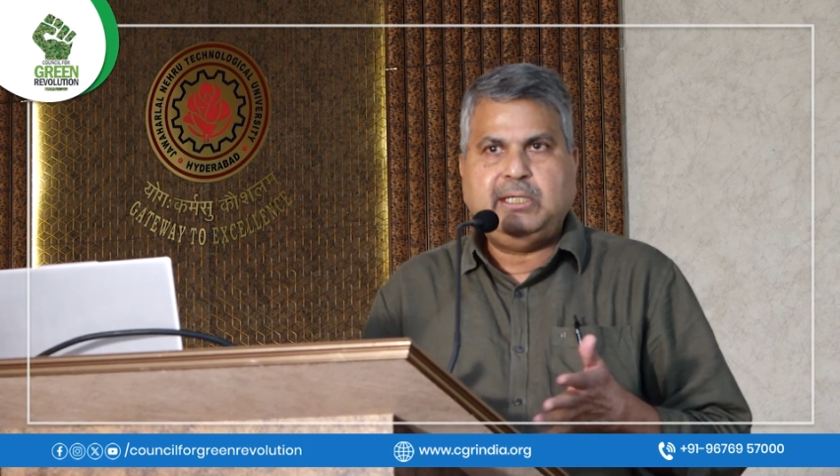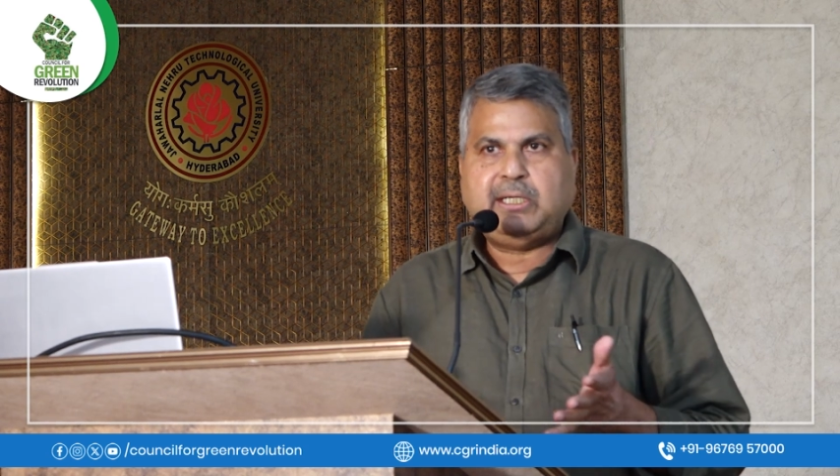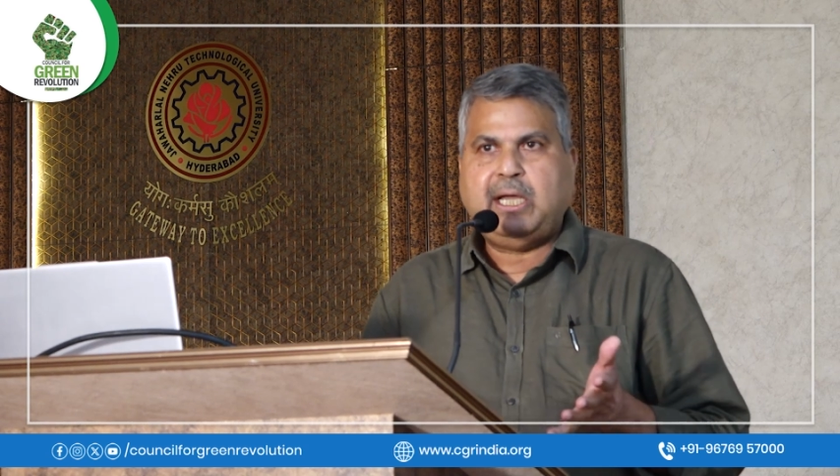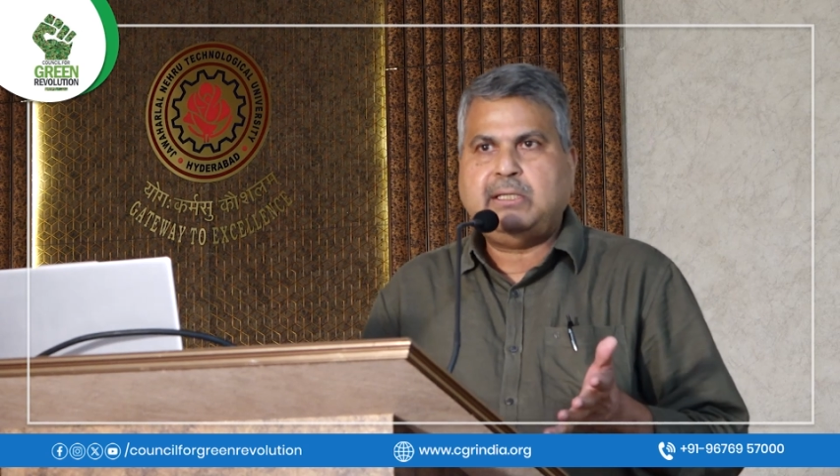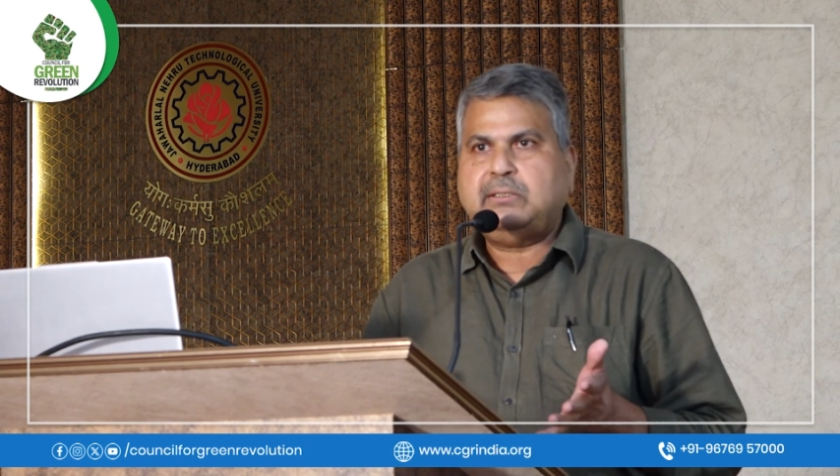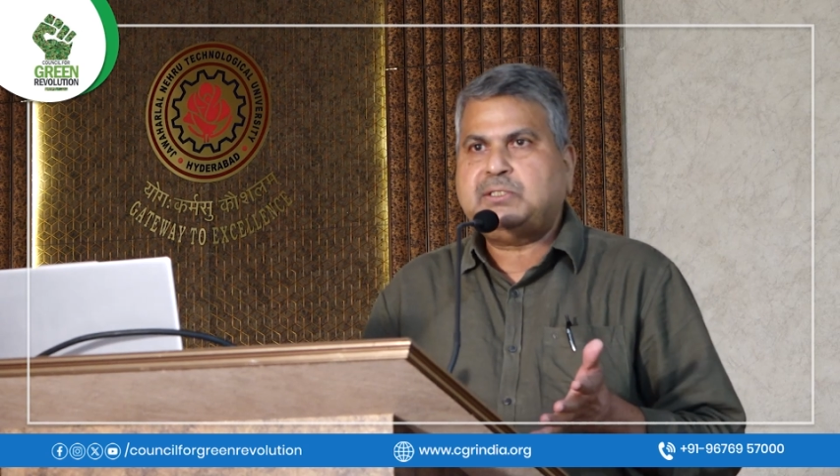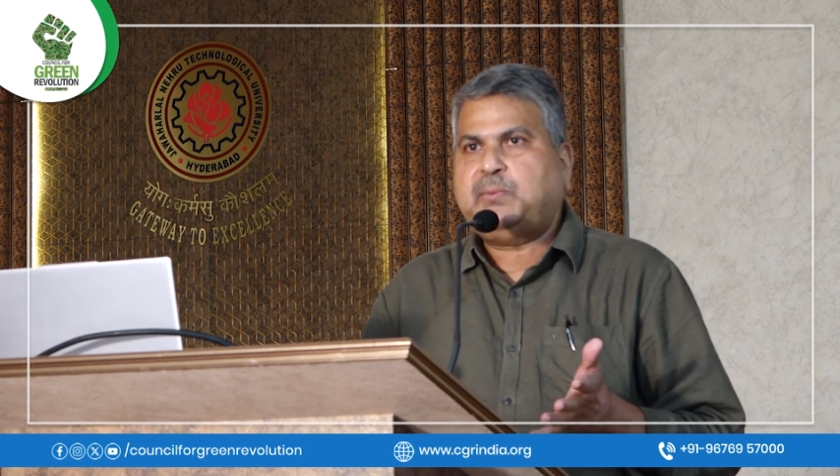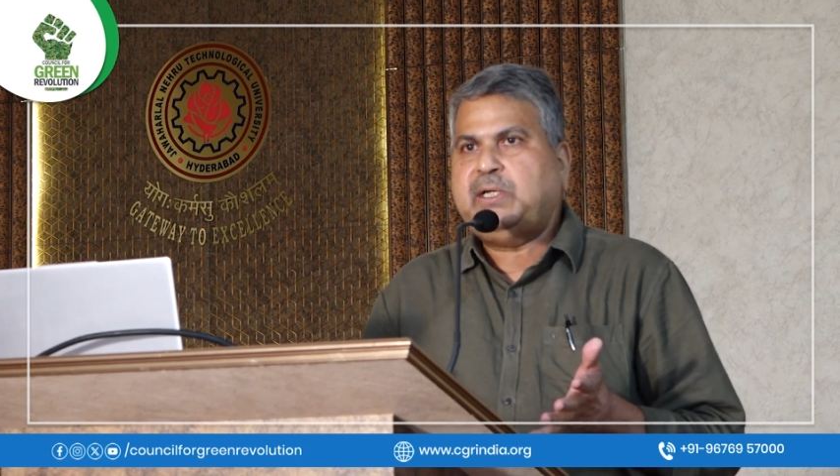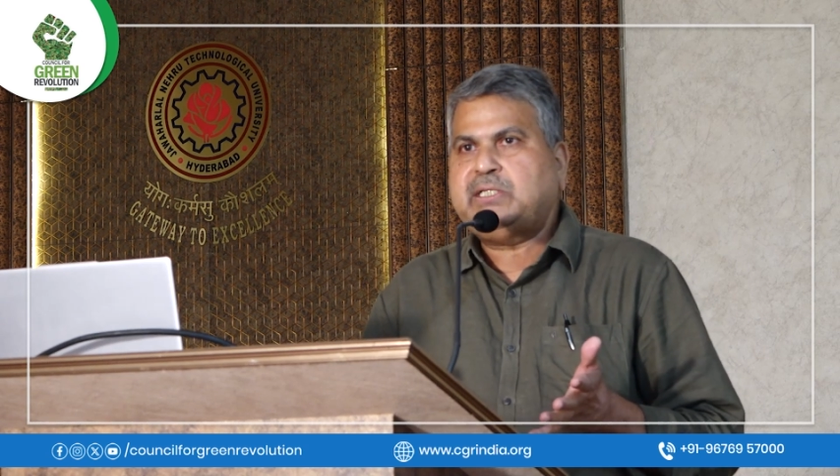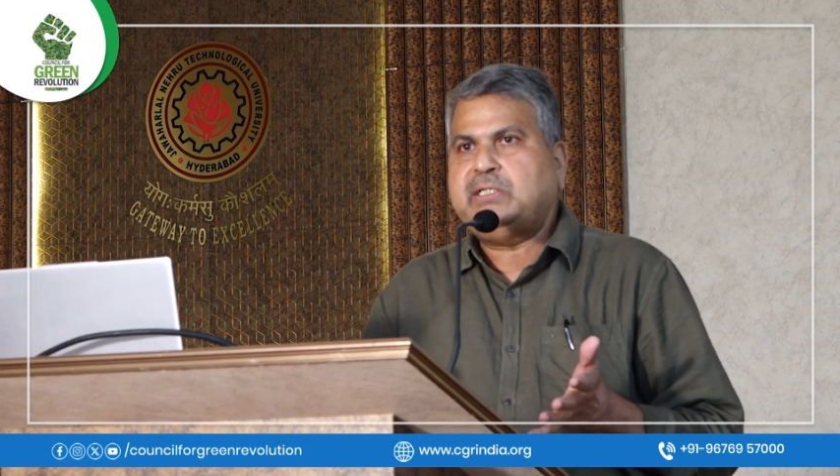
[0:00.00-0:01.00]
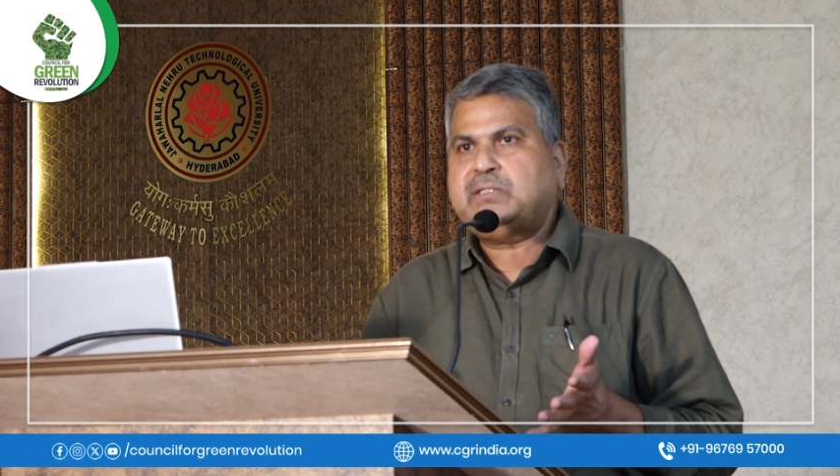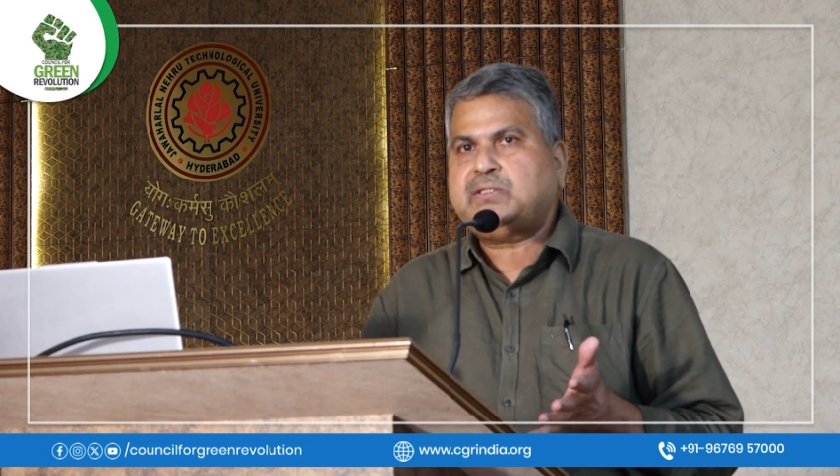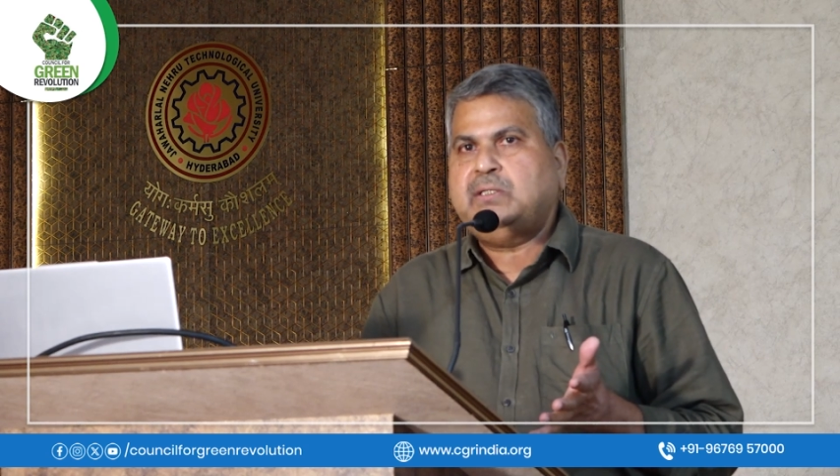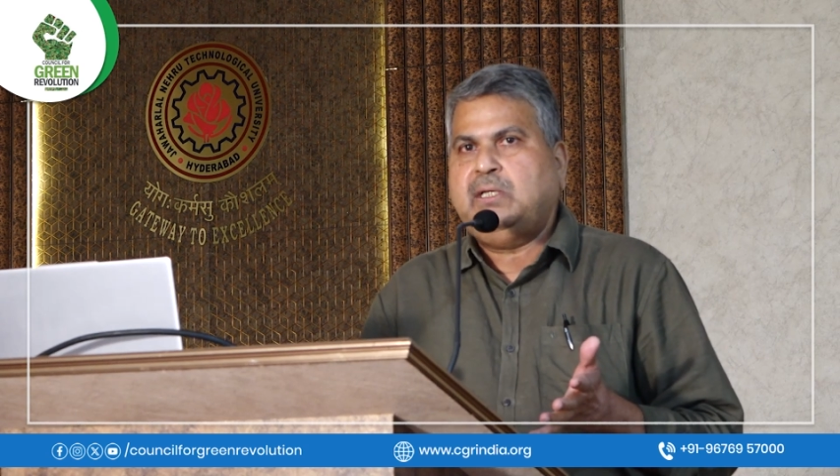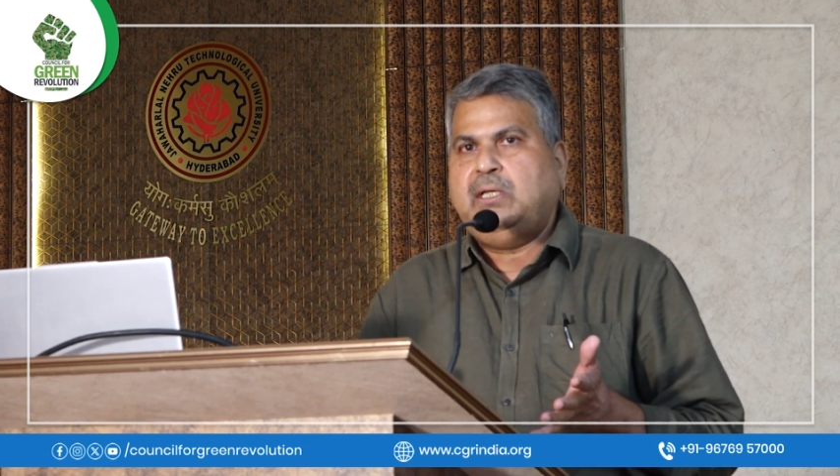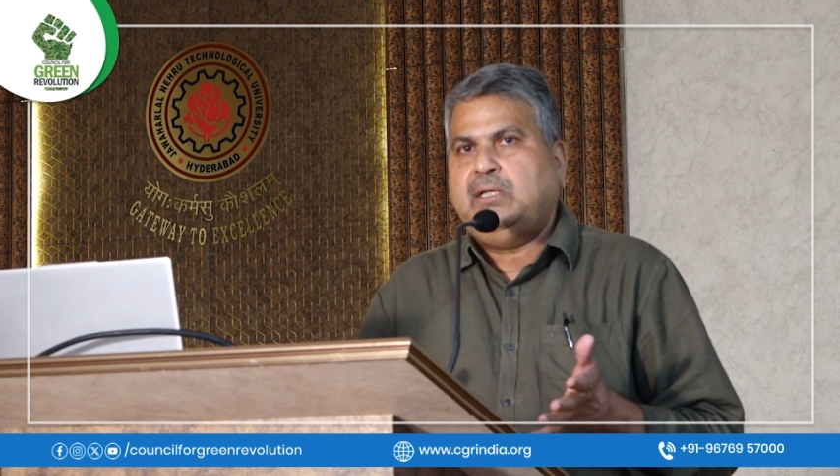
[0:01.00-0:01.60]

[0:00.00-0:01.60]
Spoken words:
entire species,